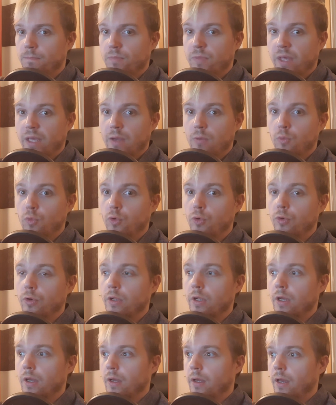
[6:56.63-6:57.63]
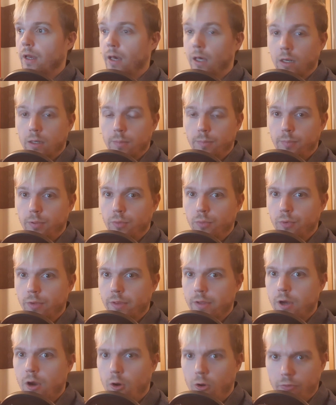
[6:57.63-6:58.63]
They would help
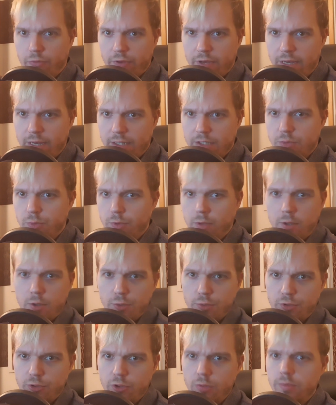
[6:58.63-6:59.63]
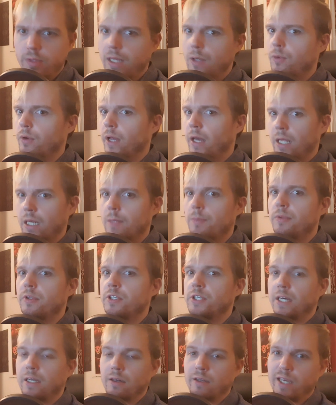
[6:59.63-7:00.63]
with contacts with YouTube. They would help the
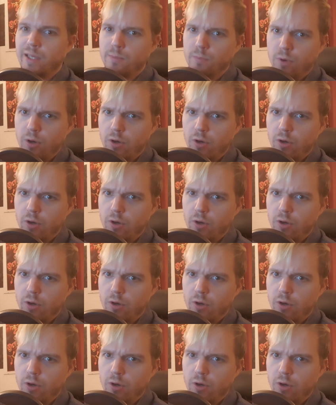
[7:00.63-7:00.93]
channel get